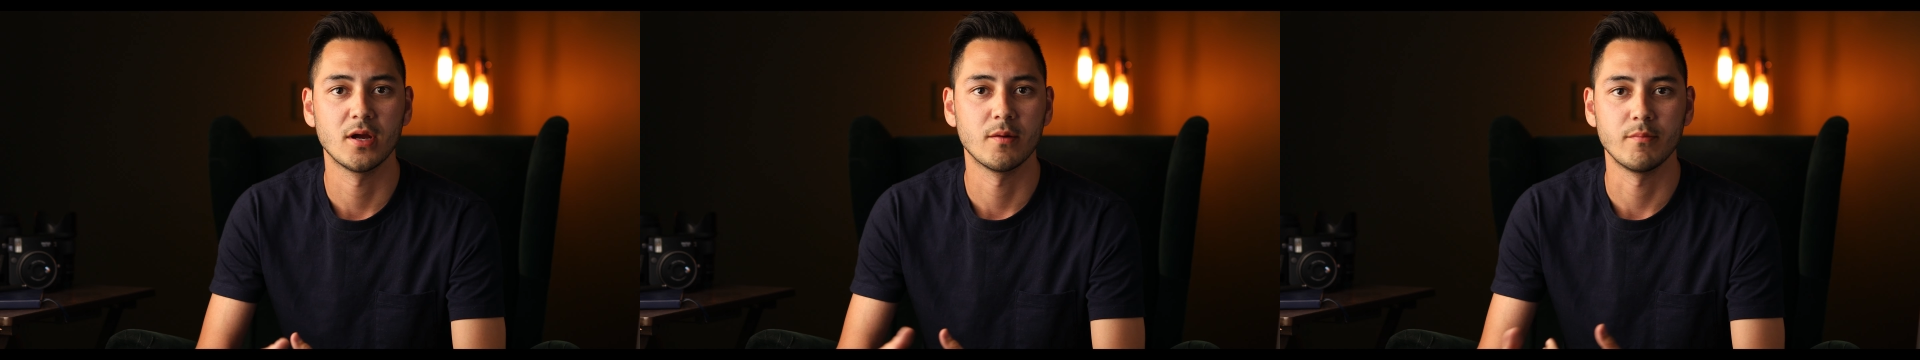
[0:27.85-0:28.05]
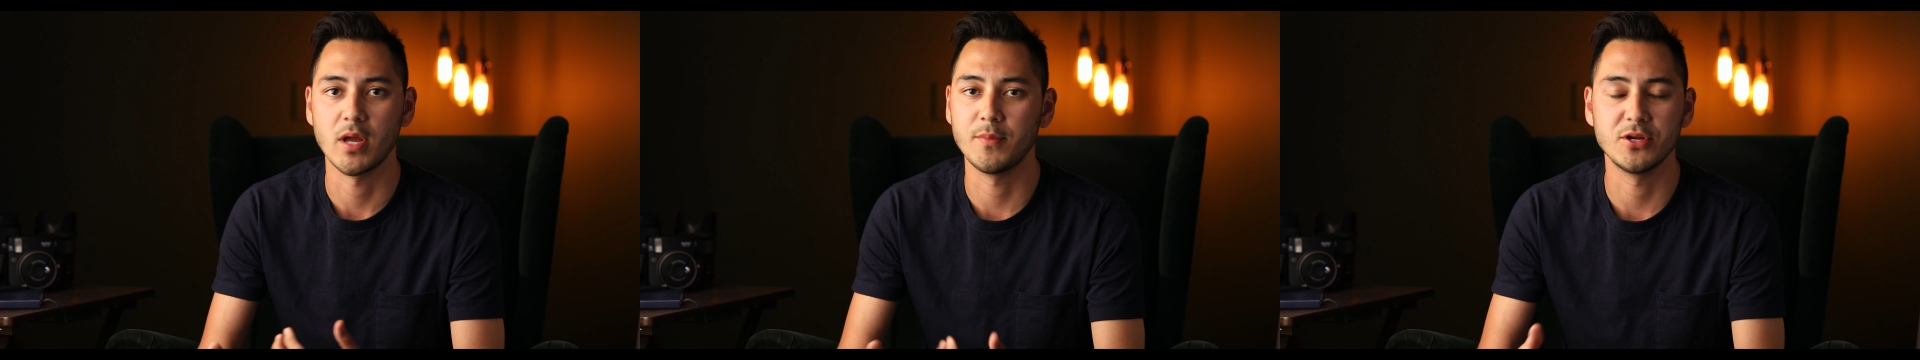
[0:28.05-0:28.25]

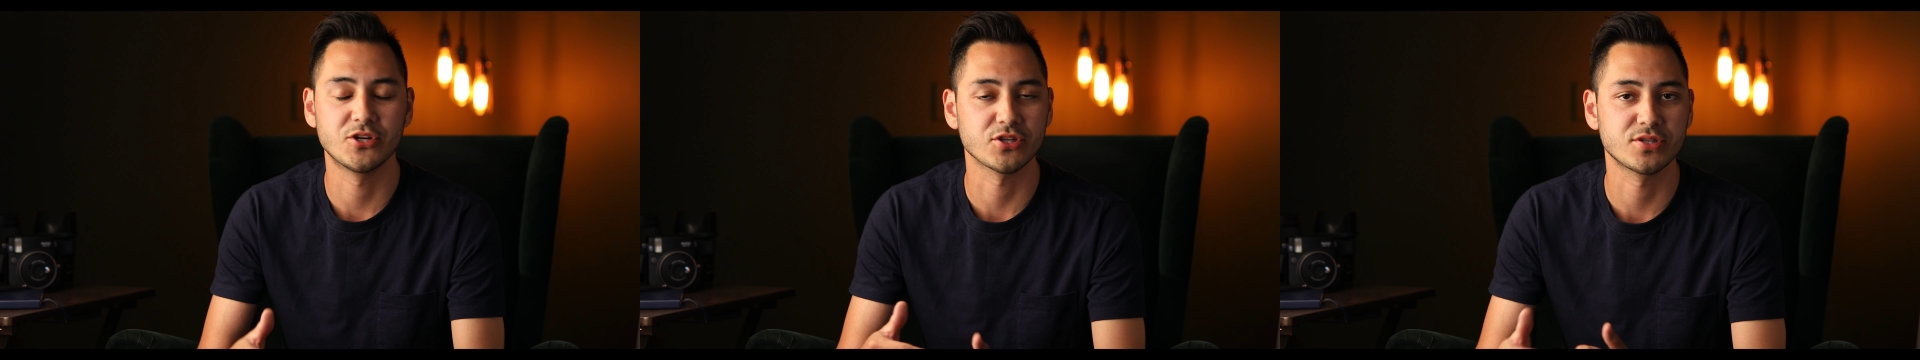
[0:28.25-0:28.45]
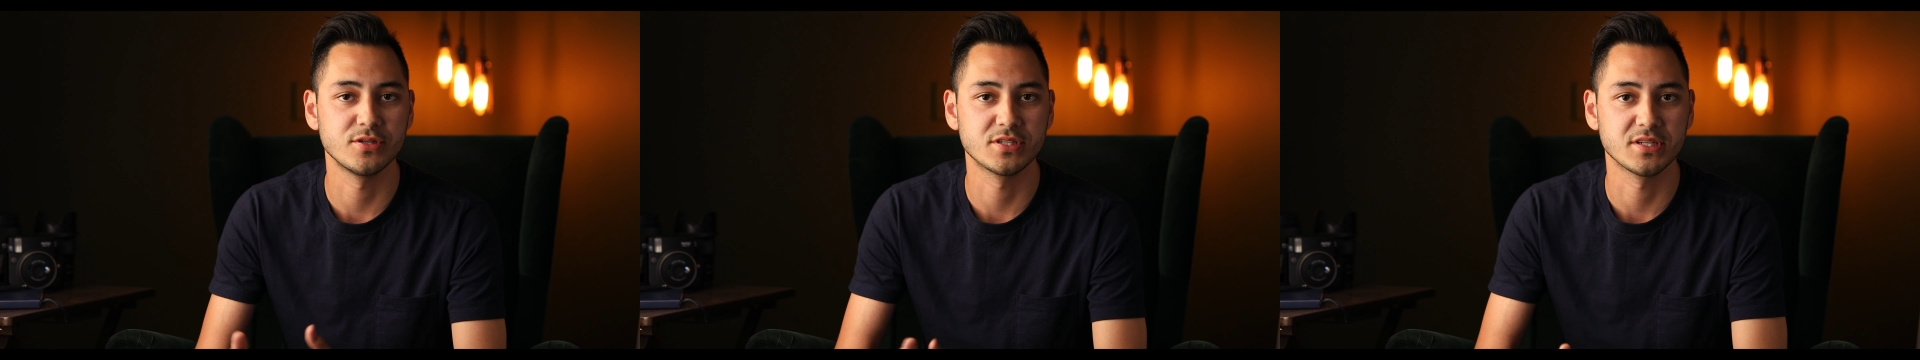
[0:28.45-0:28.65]
maybe
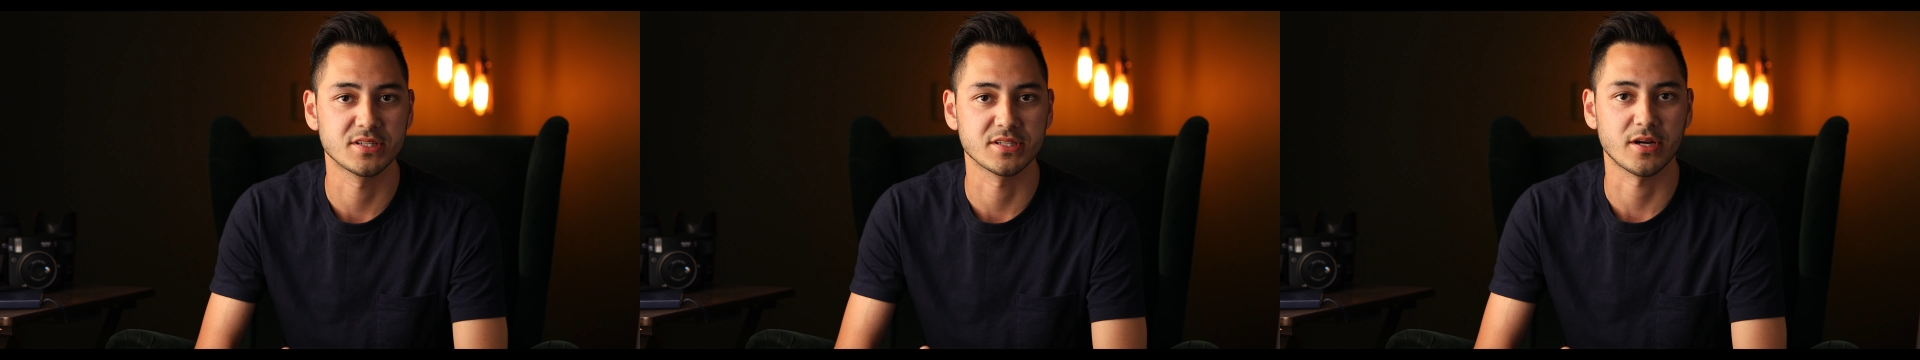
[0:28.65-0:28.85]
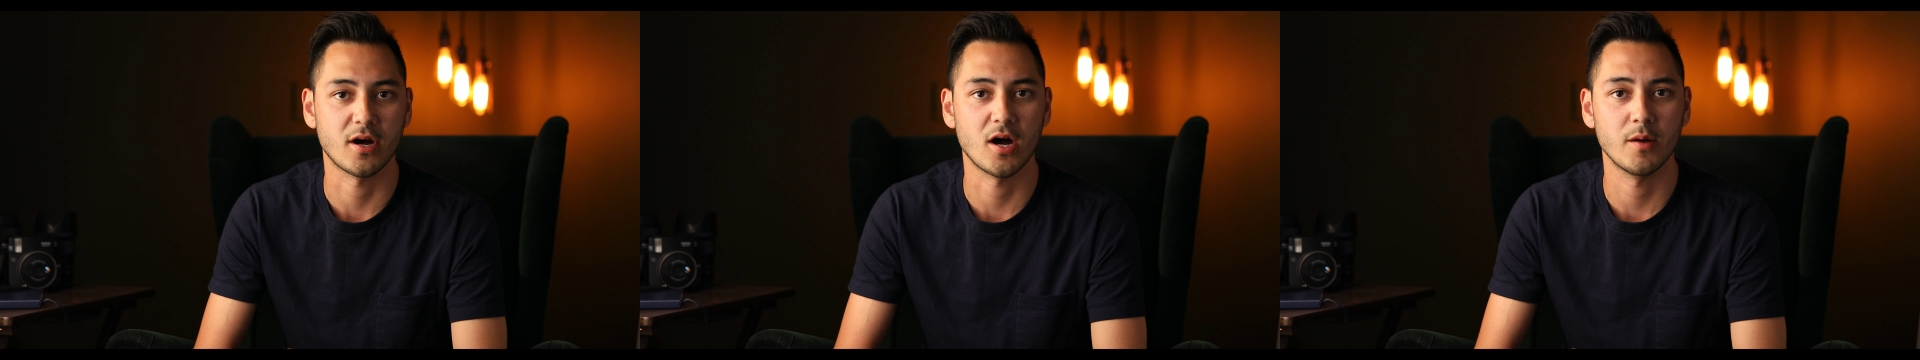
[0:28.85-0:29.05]
just using it
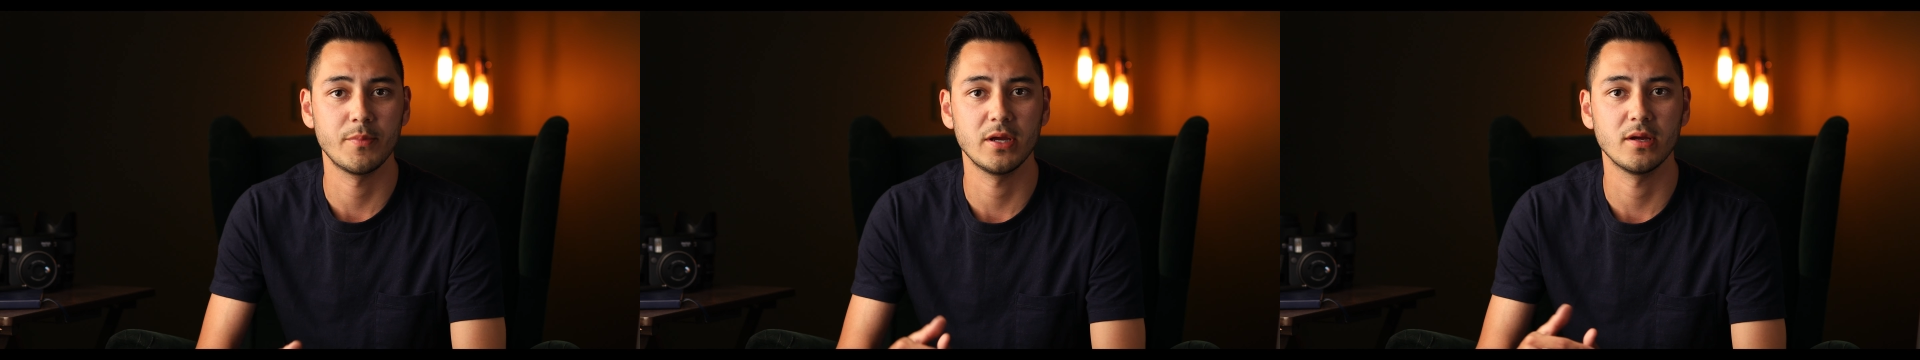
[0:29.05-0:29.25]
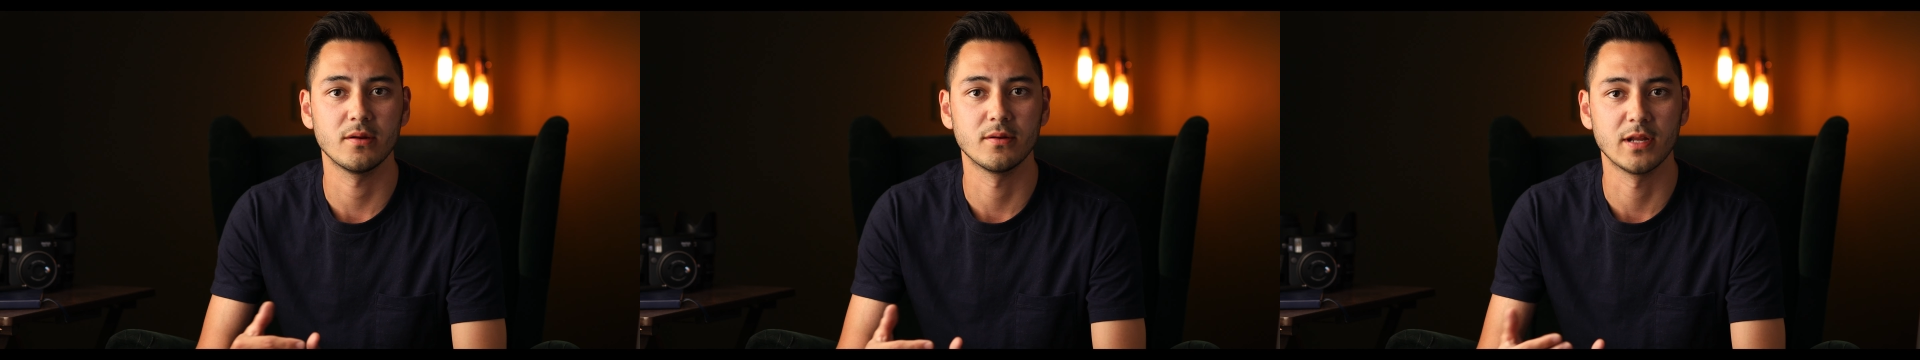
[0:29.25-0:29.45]
as a hobby.